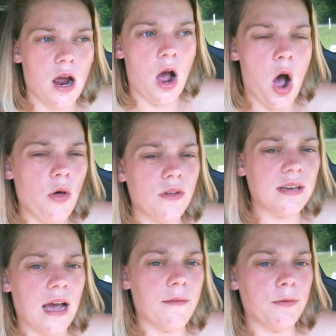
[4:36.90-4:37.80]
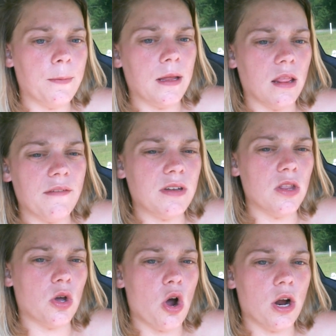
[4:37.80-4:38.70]
all the time for being left in
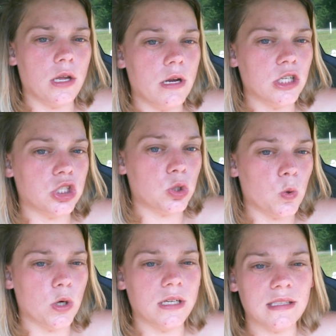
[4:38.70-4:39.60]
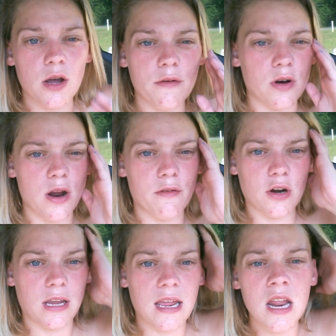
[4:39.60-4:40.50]
the car. You hear stories over and over
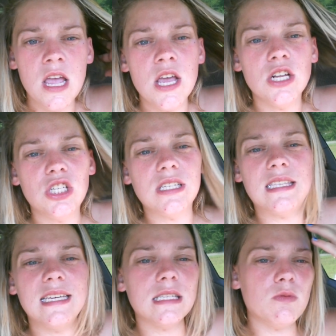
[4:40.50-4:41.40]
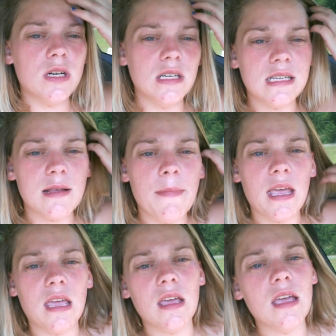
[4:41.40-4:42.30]
again. Just this one, it doesn't
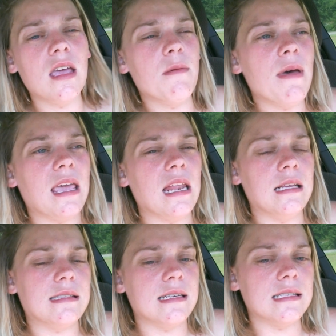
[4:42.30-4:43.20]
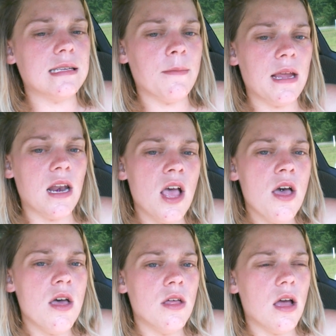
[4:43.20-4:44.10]
make any sense. I mean,
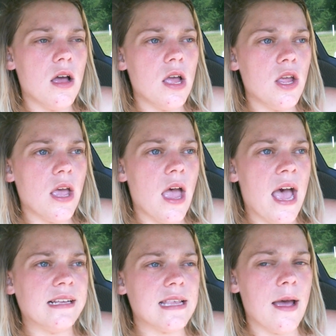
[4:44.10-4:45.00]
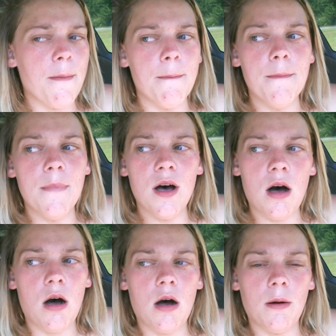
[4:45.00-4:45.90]
as a
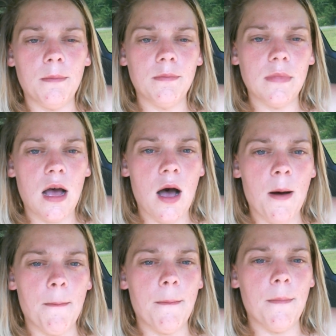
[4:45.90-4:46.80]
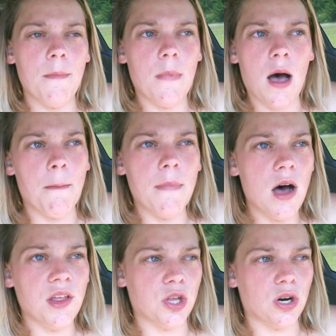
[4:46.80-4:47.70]
mom, a
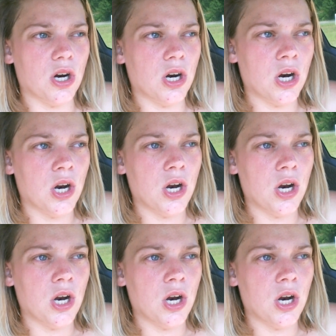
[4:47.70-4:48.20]
mother,